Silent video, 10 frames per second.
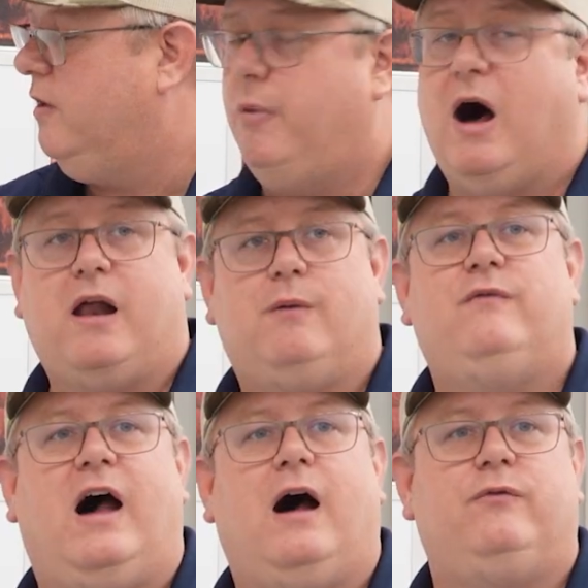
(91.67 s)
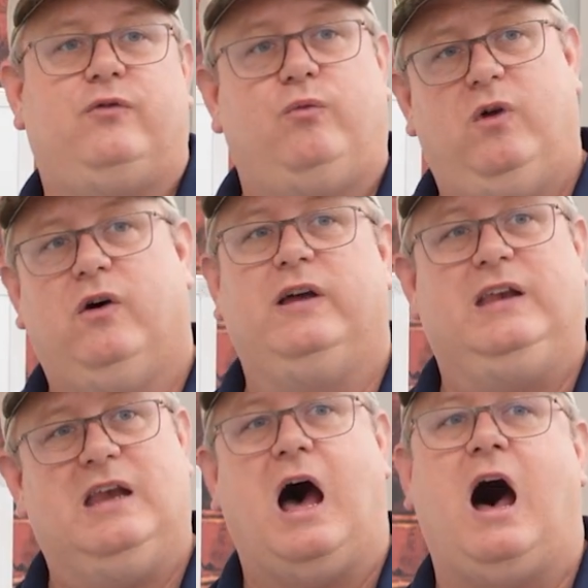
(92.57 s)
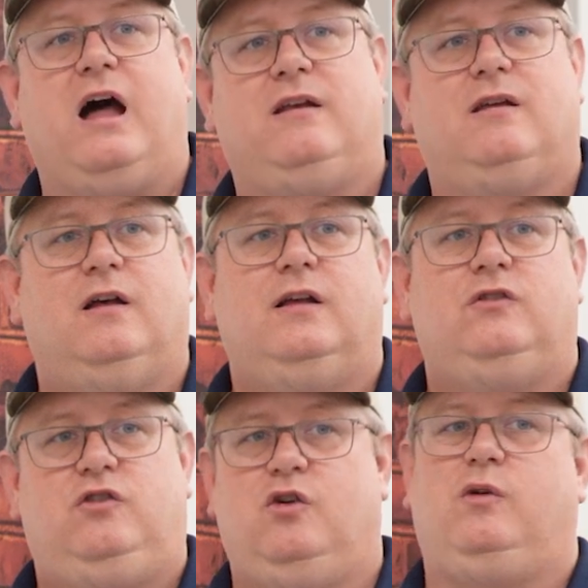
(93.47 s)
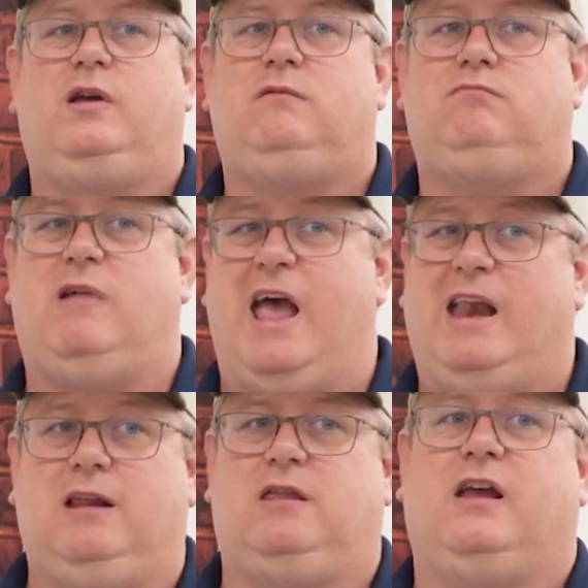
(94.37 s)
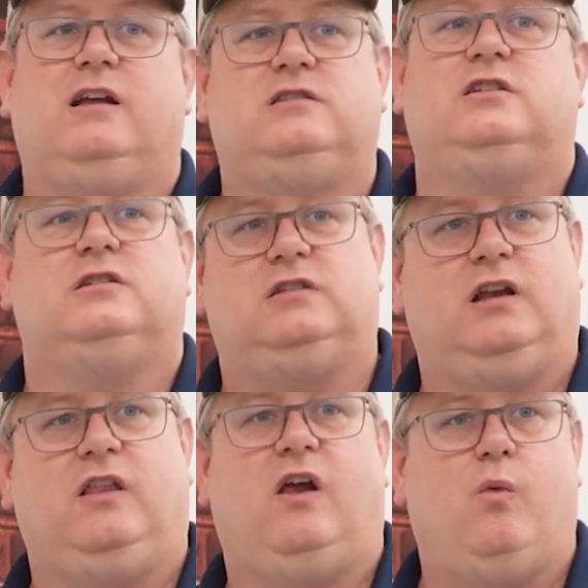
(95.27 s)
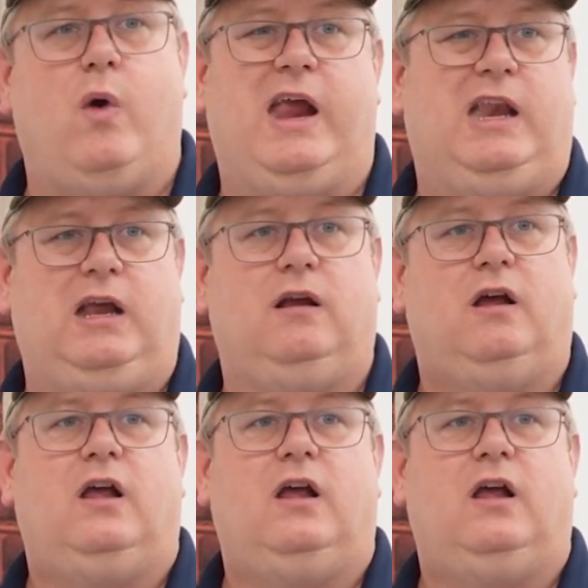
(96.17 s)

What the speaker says: the bottom valve's really not doing anything. It's just sitting there waiting